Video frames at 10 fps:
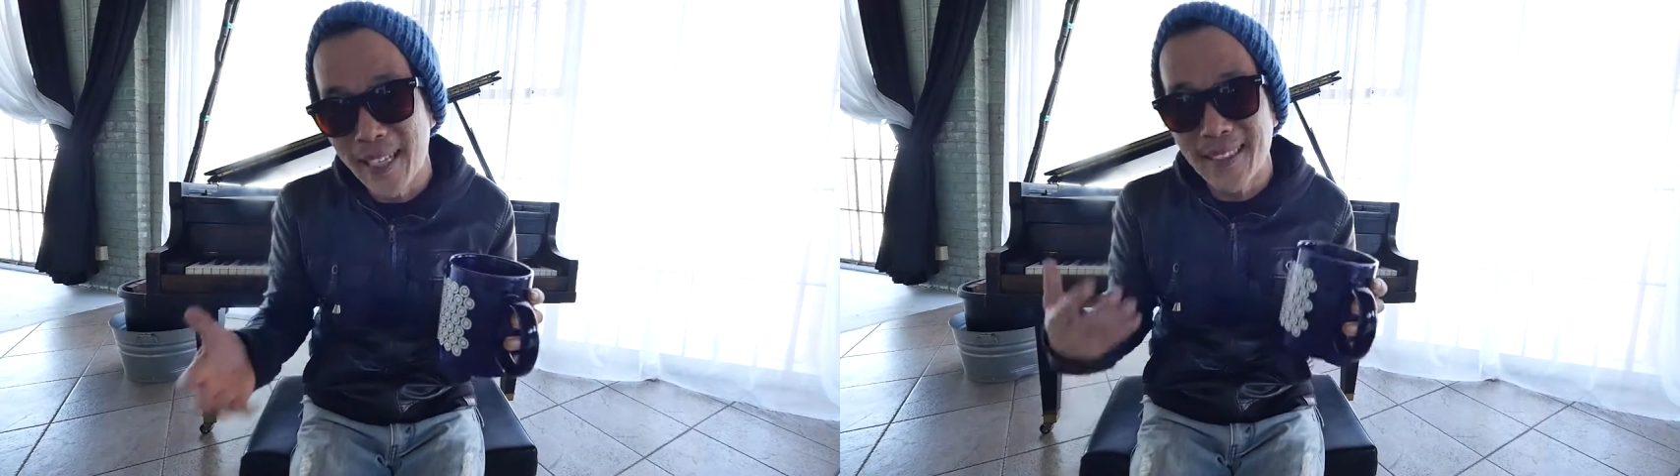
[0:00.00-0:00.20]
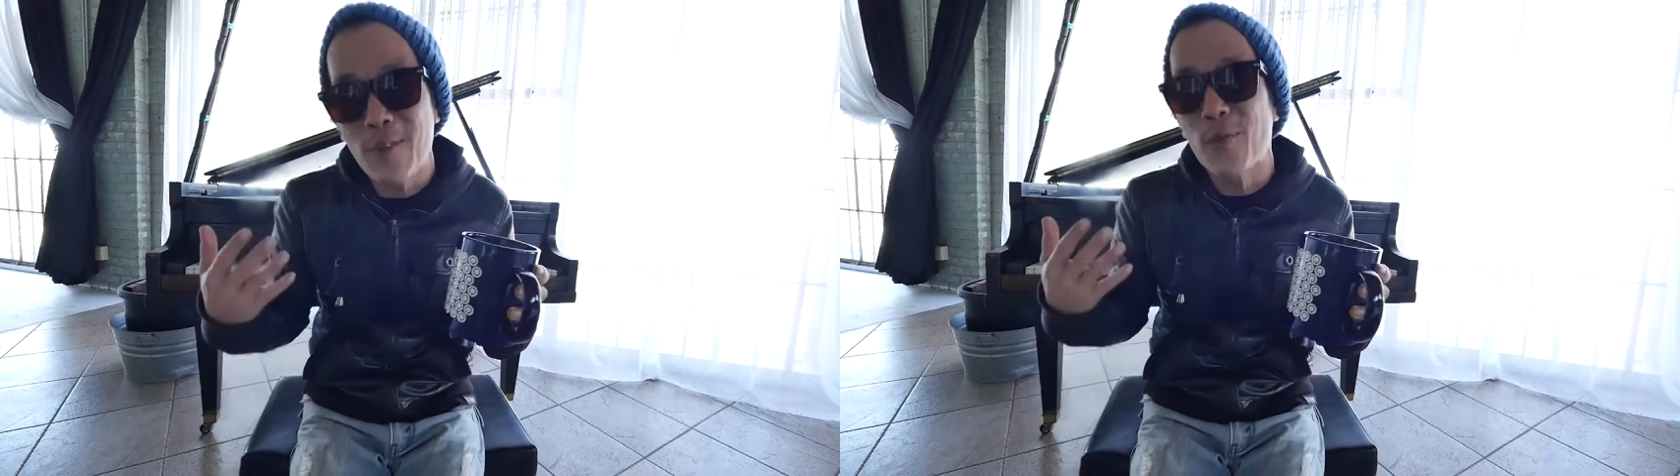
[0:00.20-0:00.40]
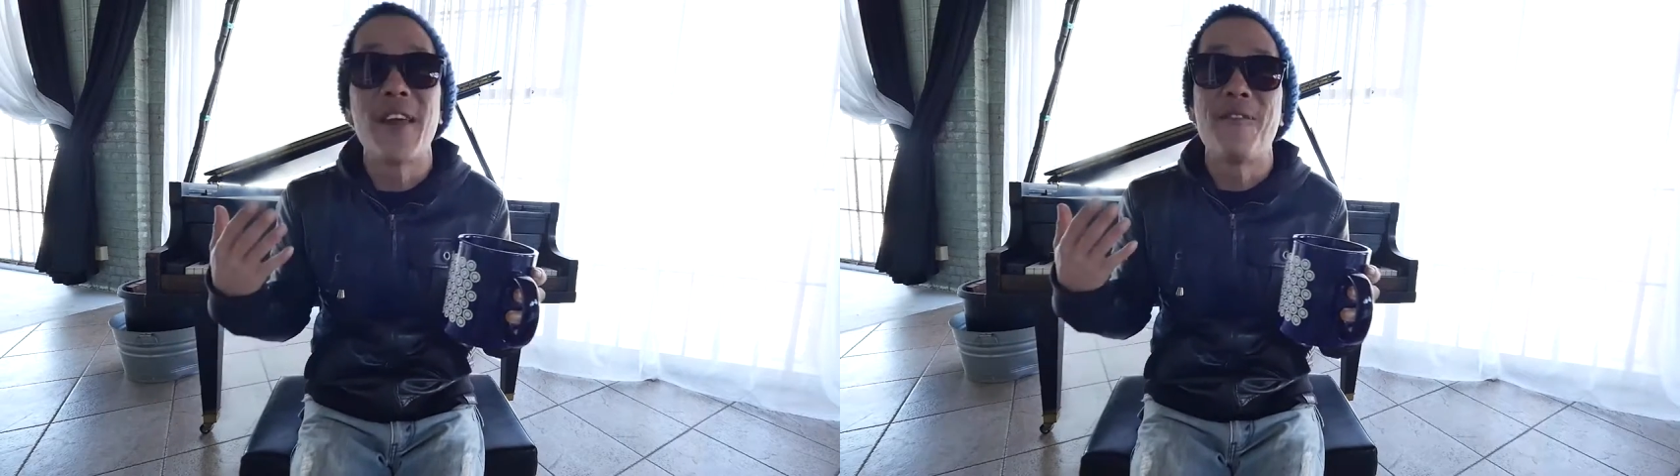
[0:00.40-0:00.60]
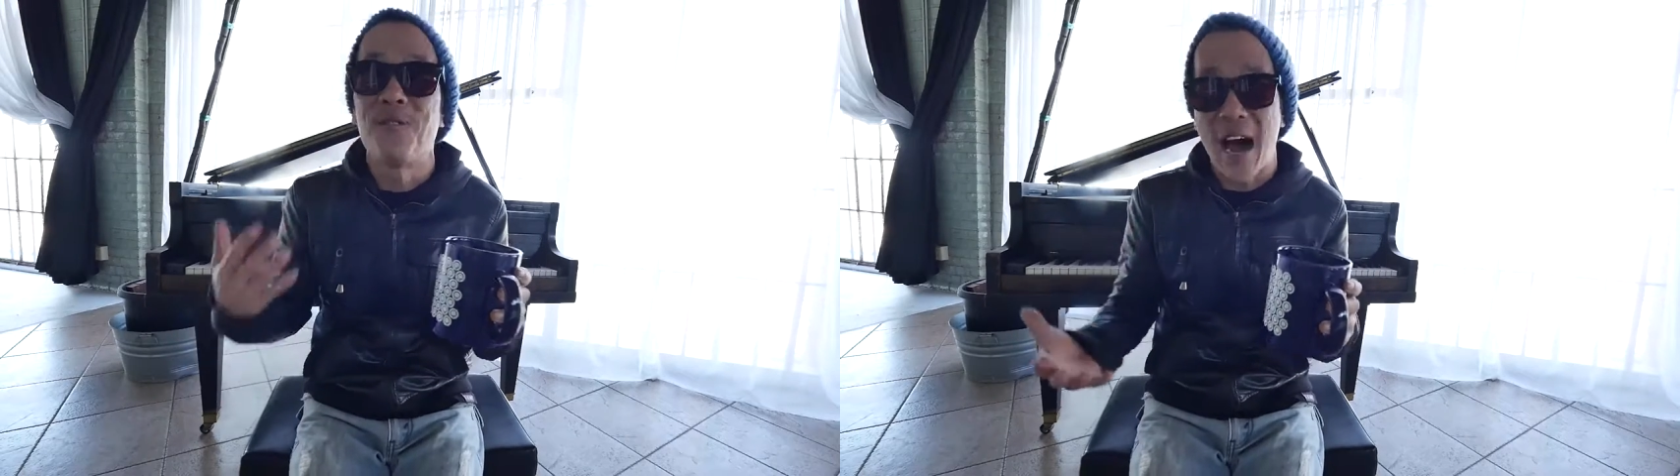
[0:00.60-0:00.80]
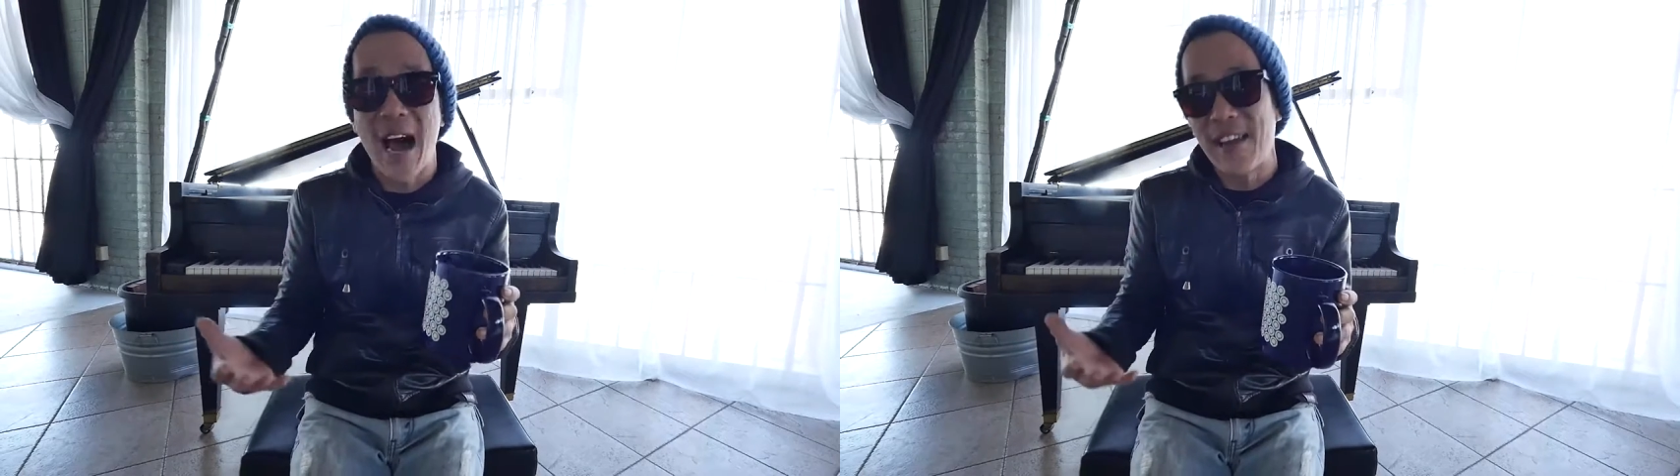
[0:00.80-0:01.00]
It's not really
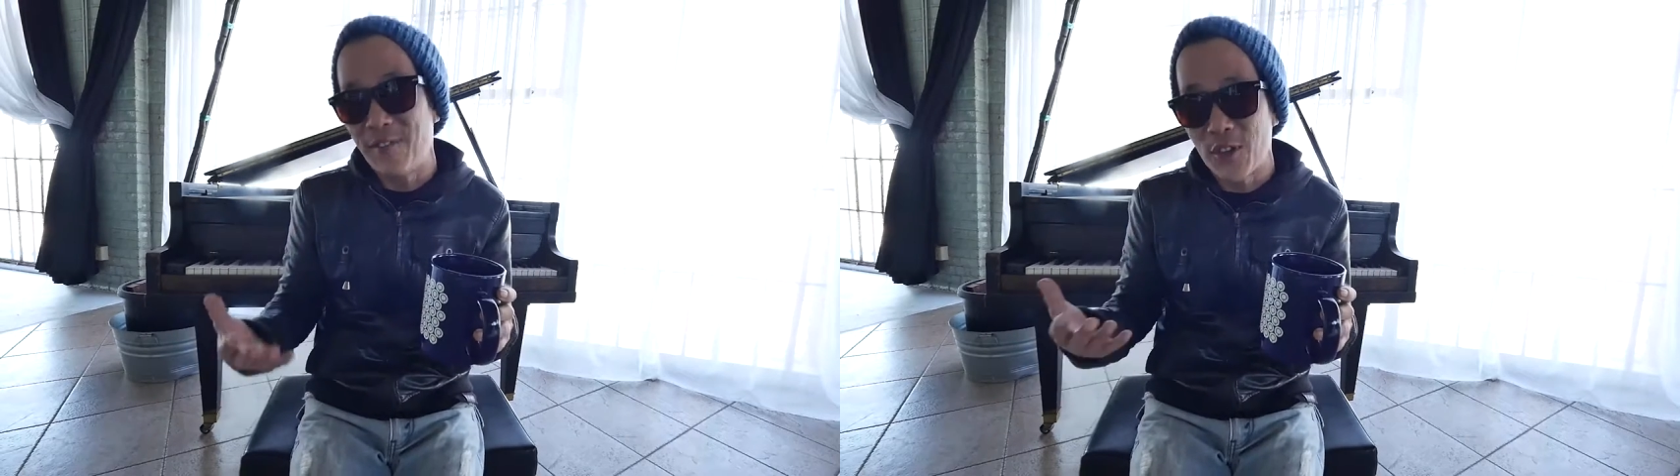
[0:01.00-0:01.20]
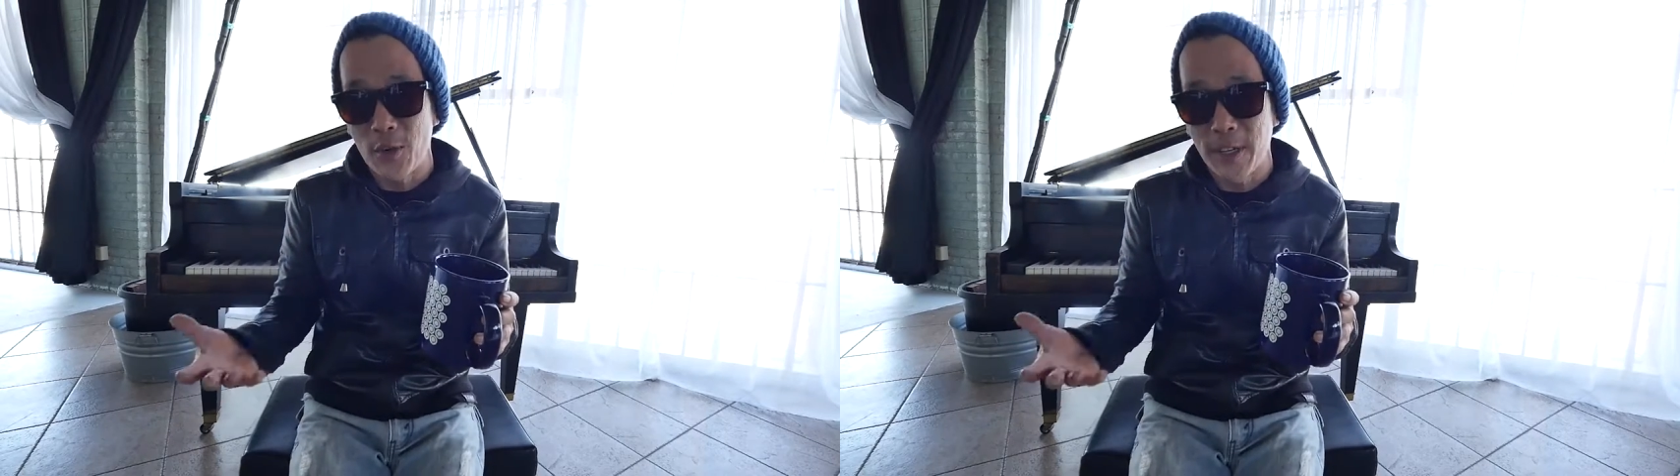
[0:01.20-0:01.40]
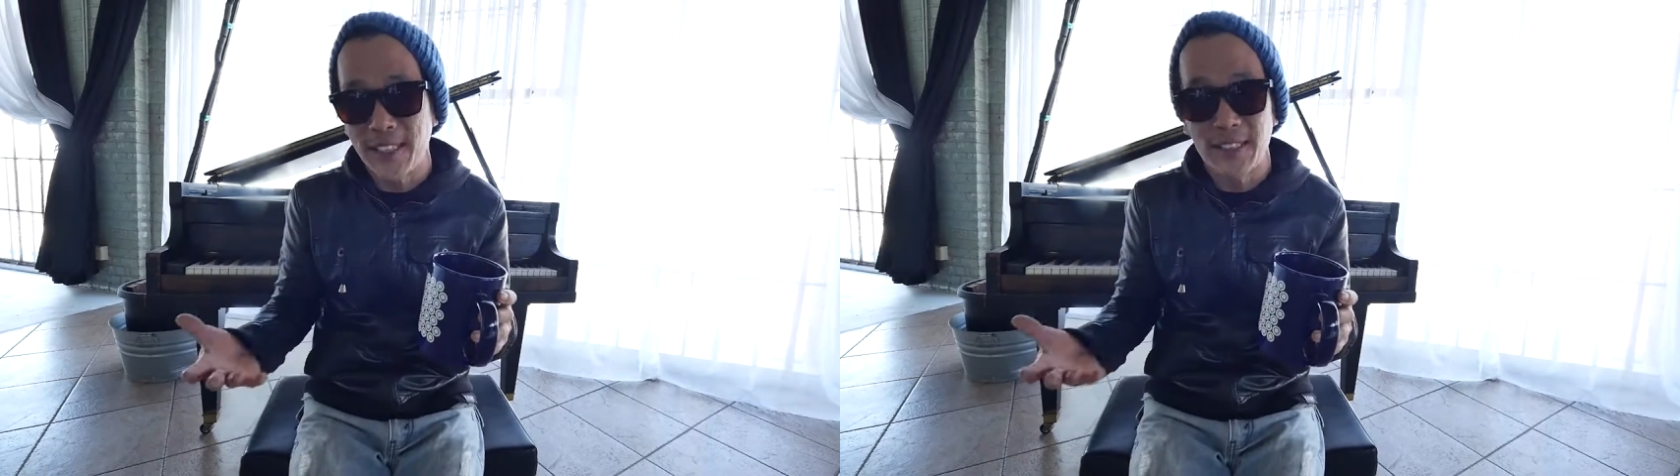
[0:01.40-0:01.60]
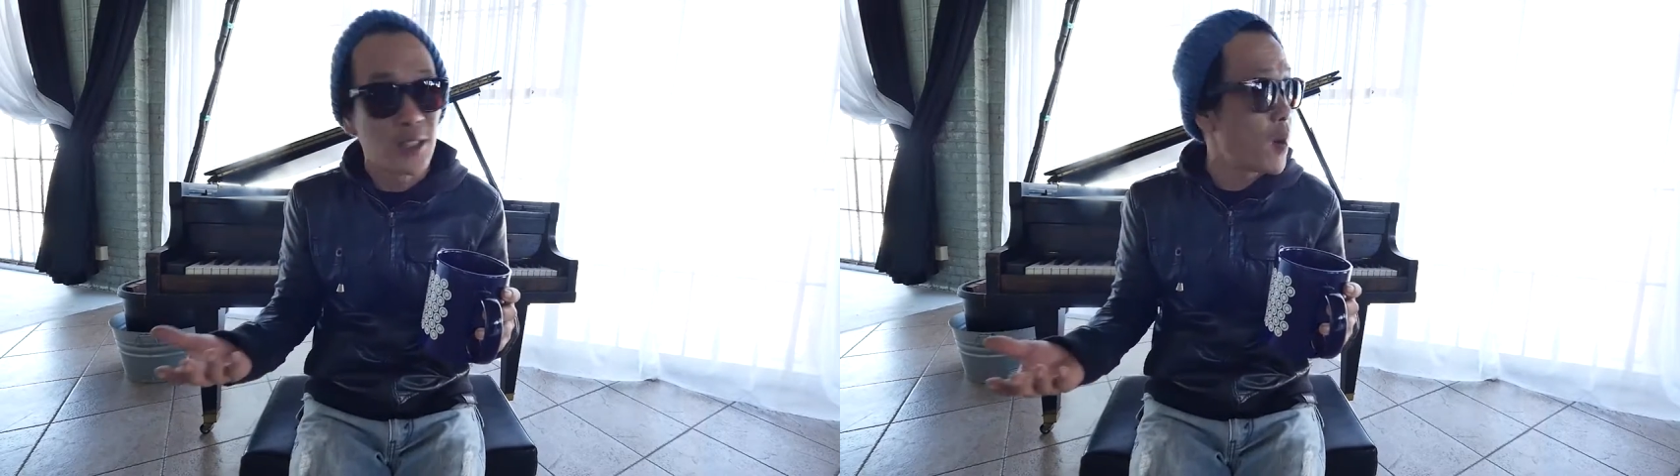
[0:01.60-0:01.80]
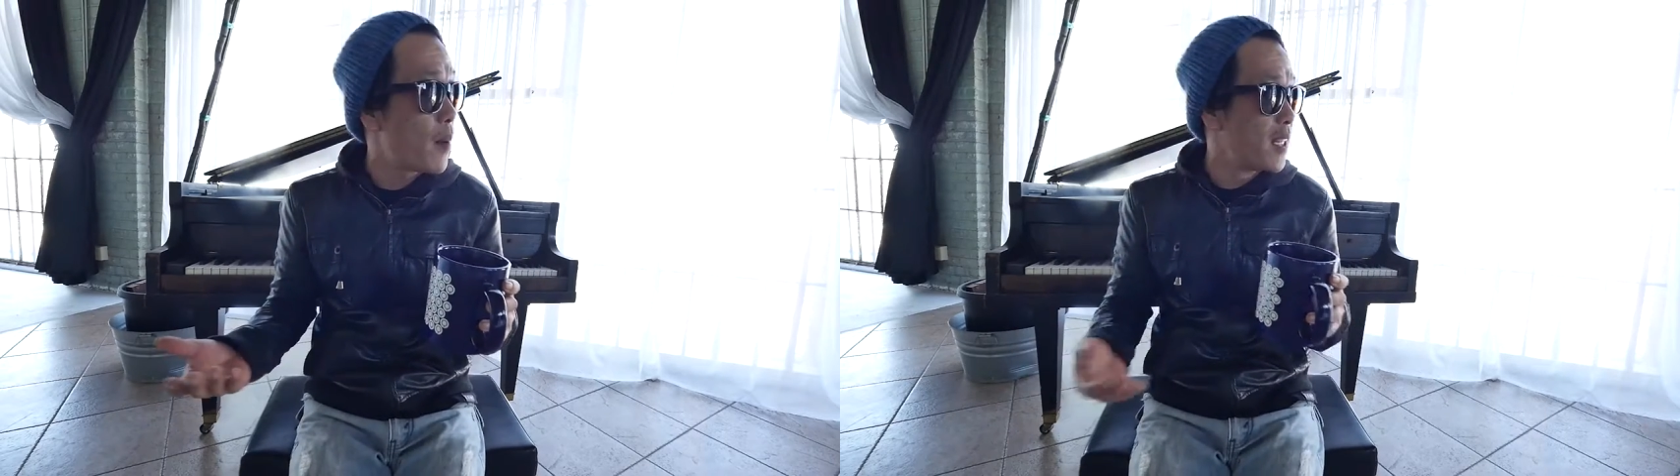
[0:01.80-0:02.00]
5 degrees, it's
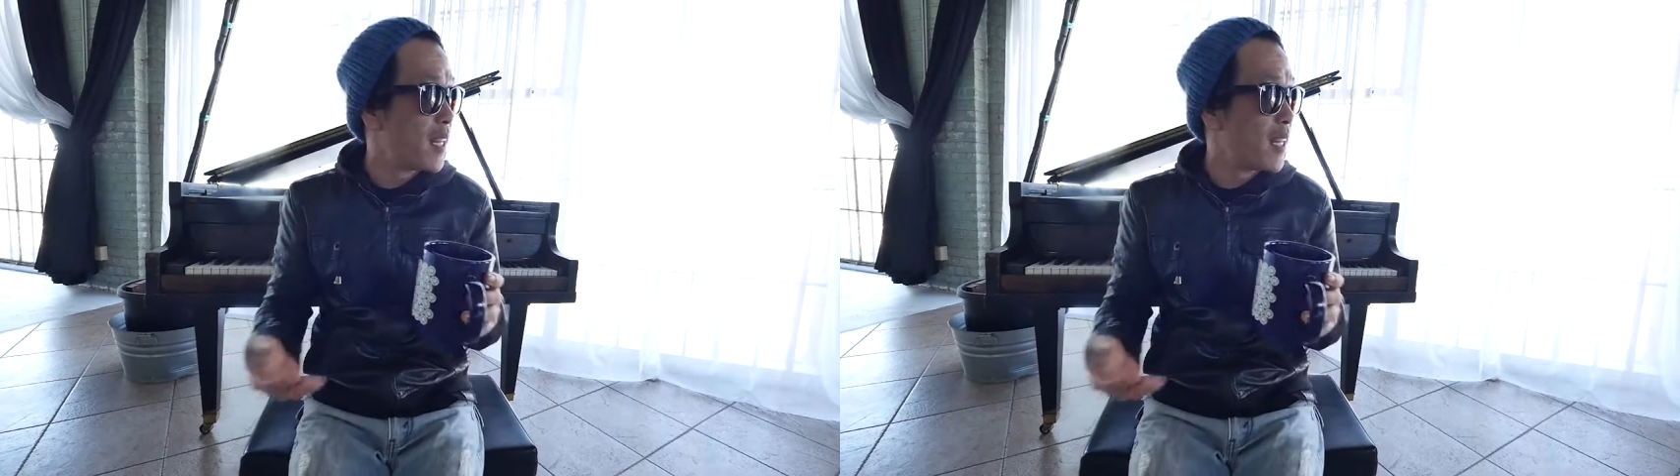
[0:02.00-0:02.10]
probably